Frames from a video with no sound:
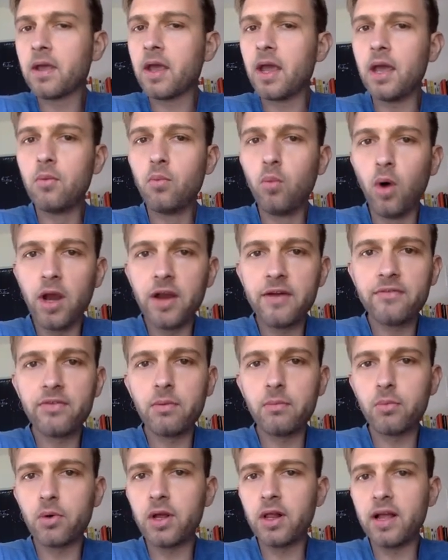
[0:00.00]
and one of
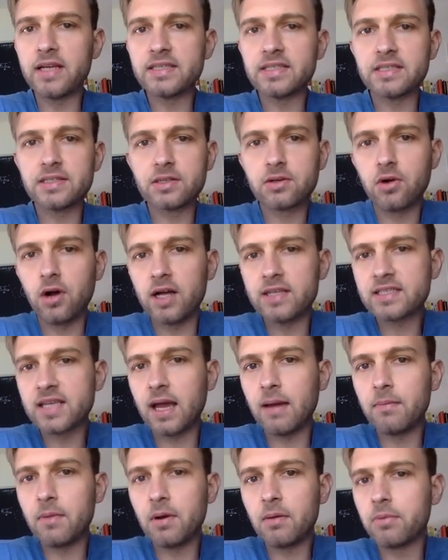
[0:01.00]
them realizes the
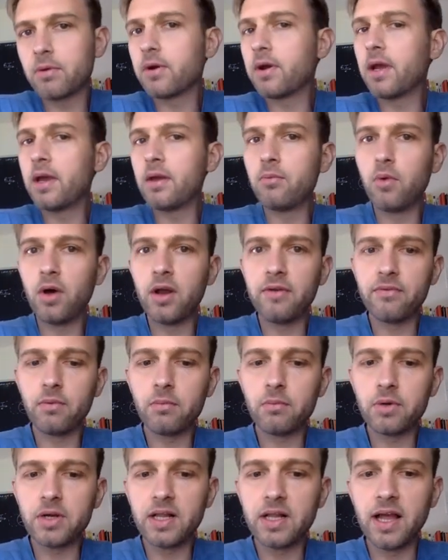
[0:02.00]
crosscap number, and one of
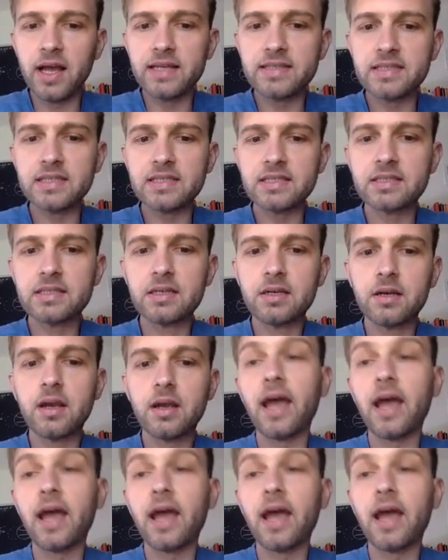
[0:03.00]
them realizes,